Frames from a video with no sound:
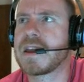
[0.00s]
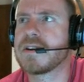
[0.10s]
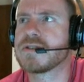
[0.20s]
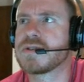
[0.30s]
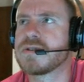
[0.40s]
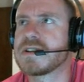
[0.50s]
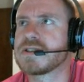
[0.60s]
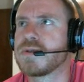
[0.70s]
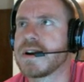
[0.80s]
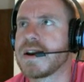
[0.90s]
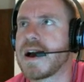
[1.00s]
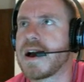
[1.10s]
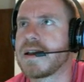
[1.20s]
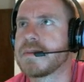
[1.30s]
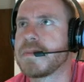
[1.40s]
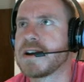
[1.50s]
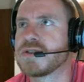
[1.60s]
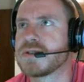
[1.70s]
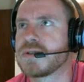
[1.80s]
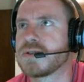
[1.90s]
Arizona's at 29, the
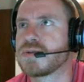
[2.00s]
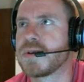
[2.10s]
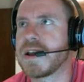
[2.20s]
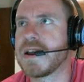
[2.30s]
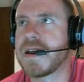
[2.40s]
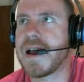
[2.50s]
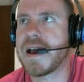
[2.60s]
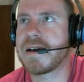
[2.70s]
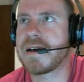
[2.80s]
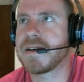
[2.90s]
Patriots are 28.5,